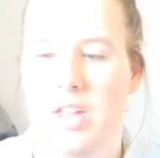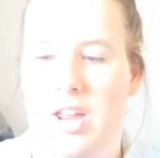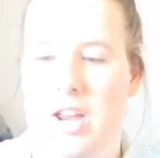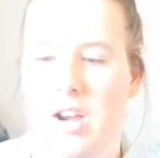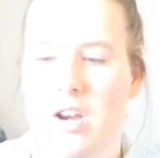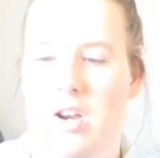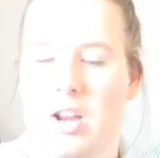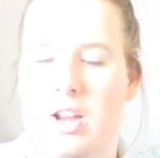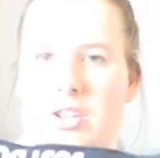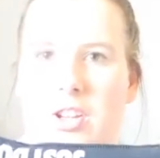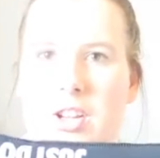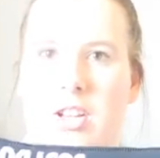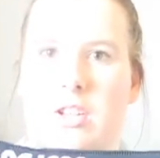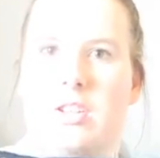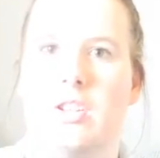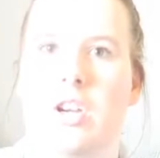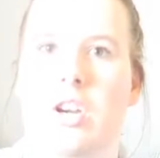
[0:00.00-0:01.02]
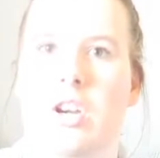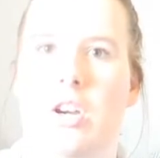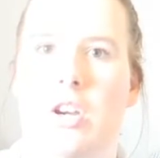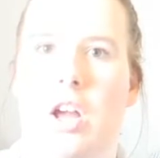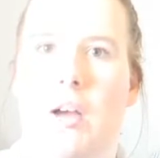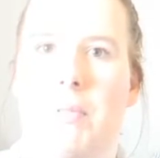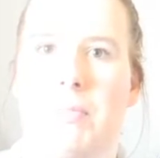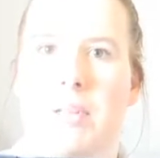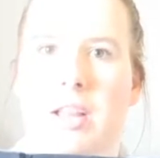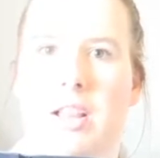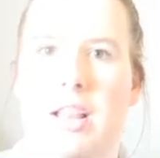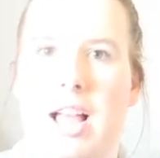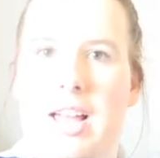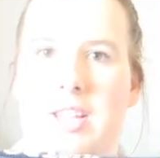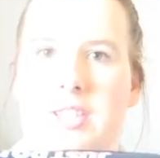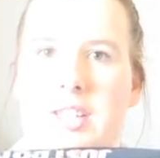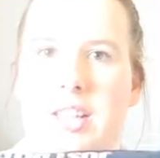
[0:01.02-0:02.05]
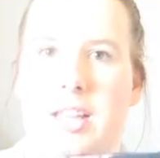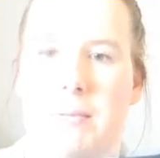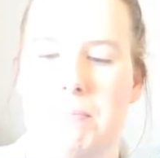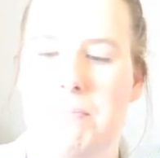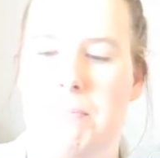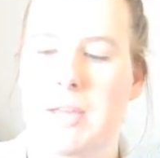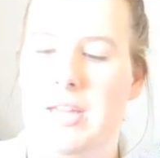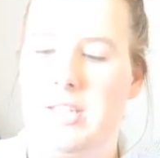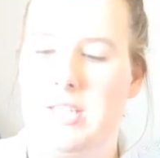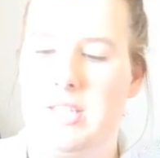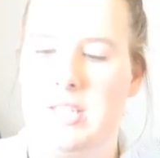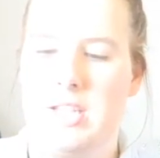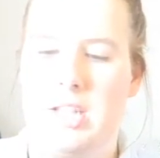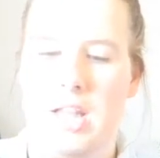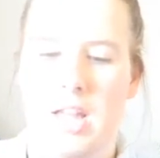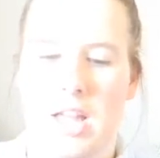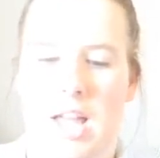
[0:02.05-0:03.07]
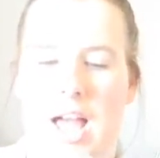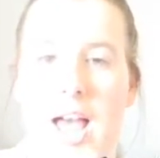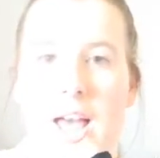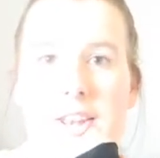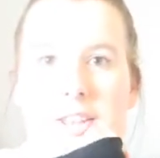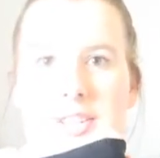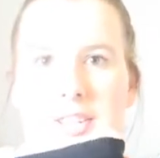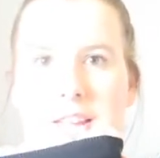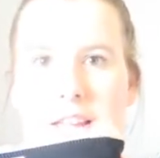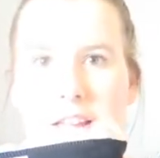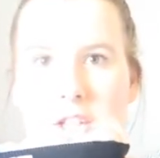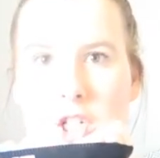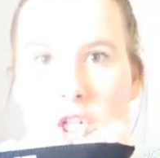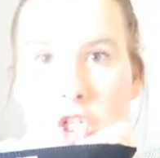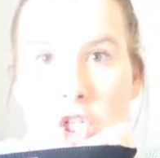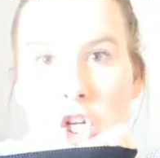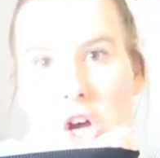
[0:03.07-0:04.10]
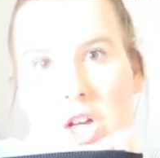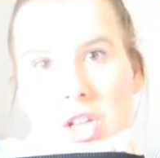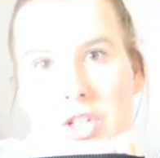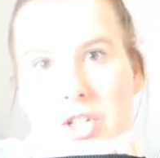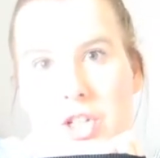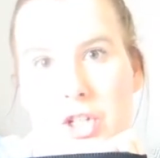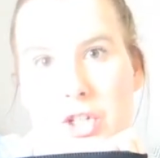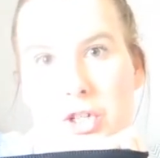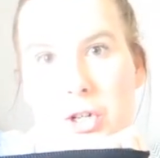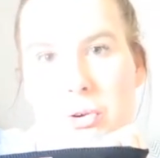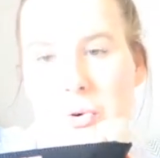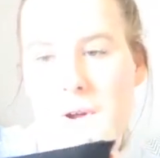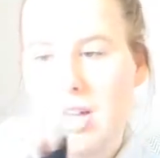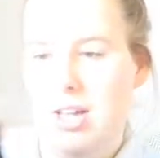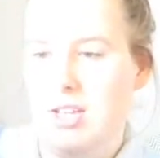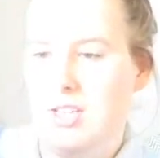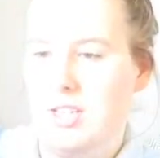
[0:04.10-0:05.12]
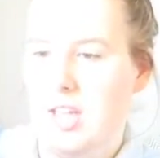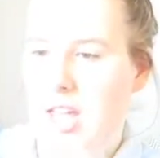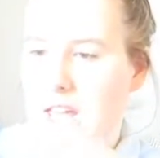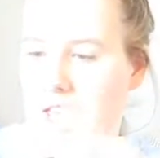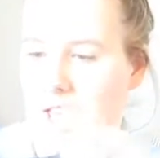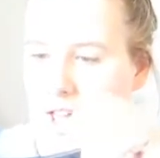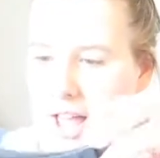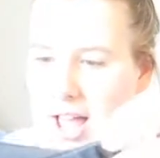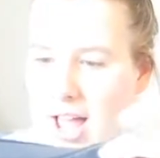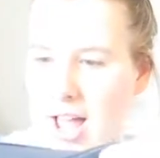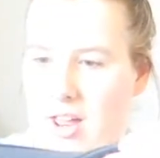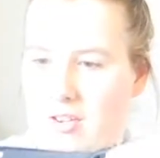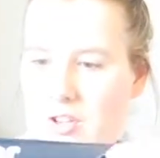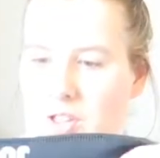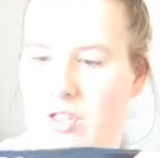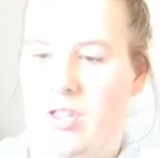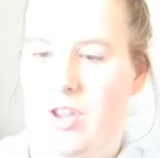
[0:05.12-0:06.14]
there, and you can turn up the elastic bit, and it says just do it, and